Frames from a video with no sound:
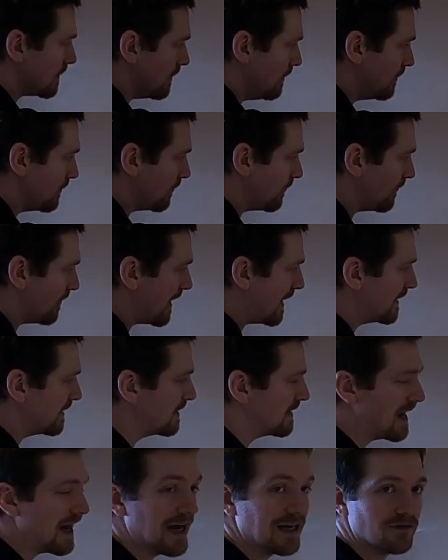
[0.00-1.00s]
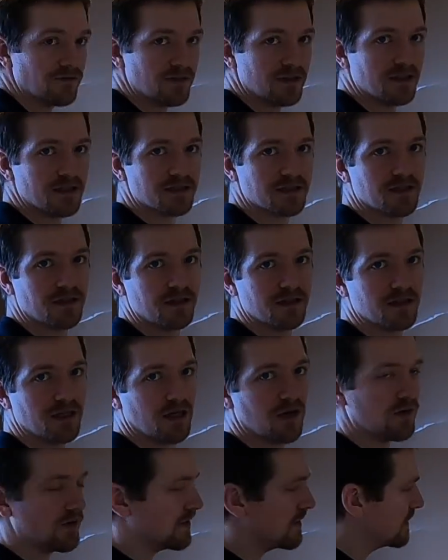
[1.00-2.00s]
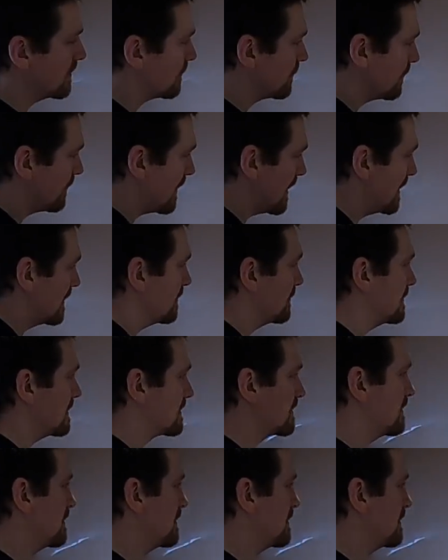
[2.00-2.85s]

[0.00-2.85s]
the finer the aggregate's going to go, and the finer it's